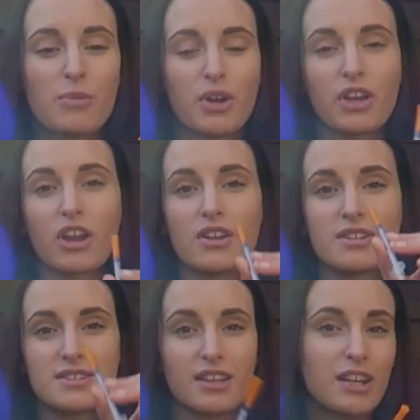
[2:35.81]
but you know,
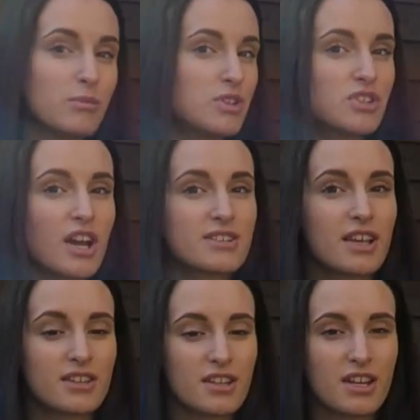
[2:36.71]
seeing him
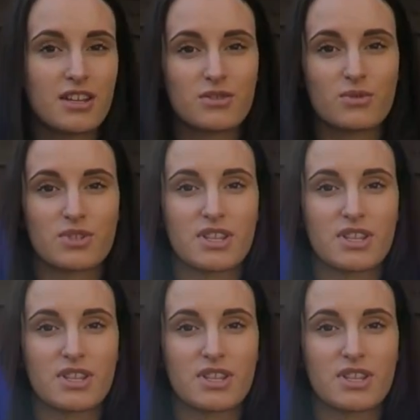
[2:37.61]
inject and the needles,